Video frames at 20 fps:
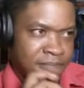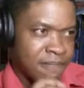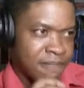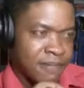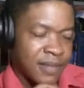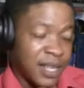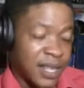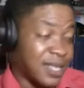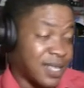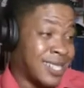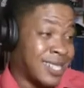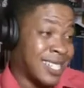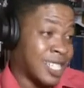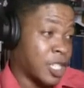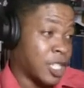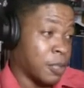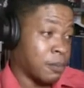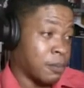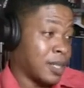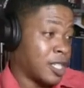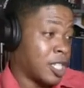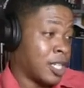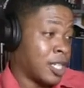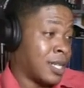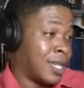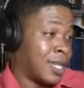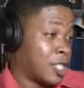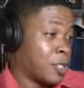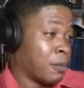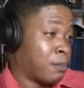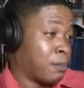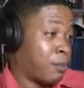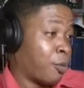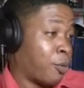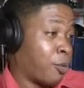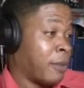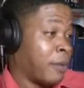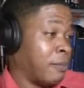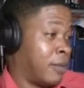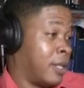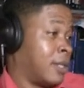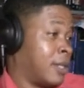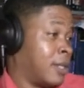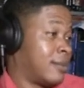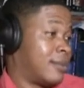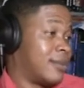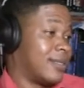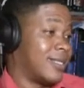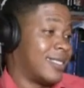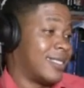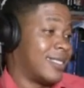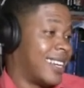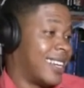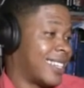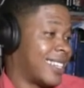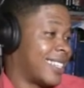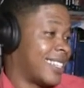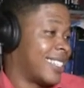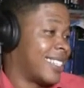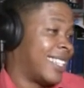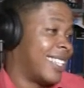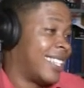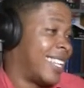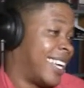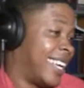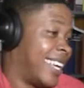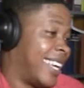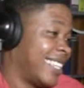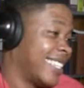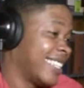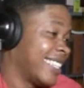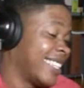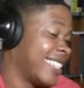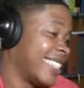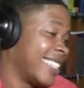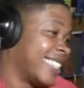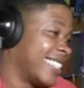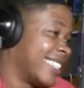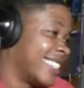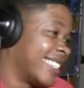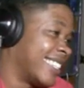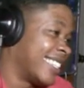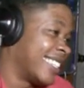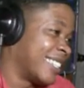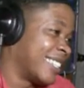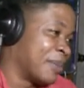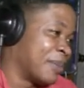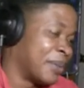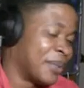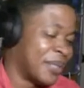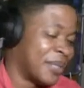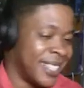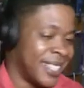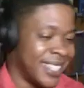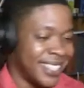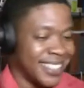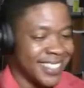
That's dis- that's a disappointment. I'm not going to lie. Oh boy.